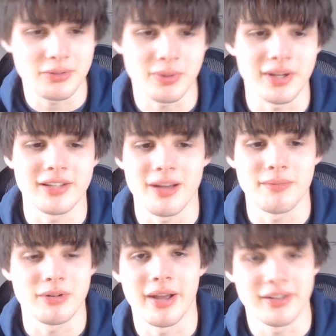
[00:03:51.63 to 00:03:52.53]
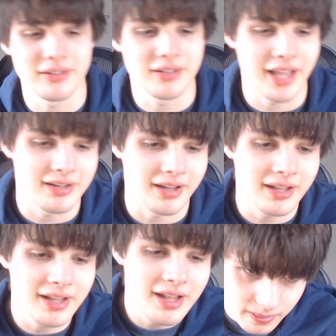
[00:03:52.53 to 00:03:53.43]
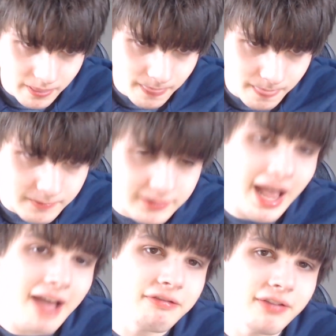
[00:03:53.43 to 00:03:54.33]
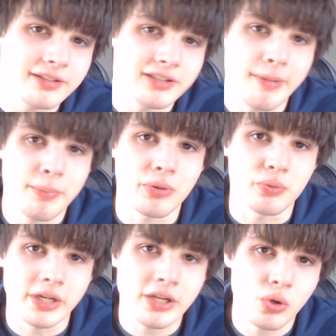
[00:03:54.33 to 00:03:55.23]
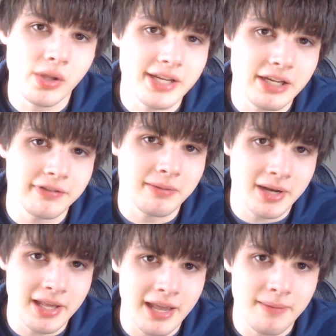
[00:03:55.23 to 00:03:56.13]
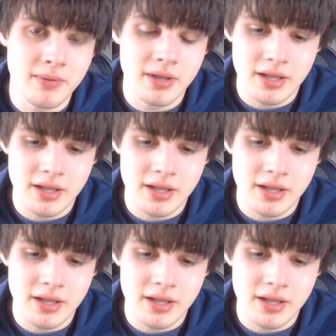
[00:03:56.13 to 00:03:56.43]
what has come to mind to get done. Zaf has come up with a really cool idea for a minigame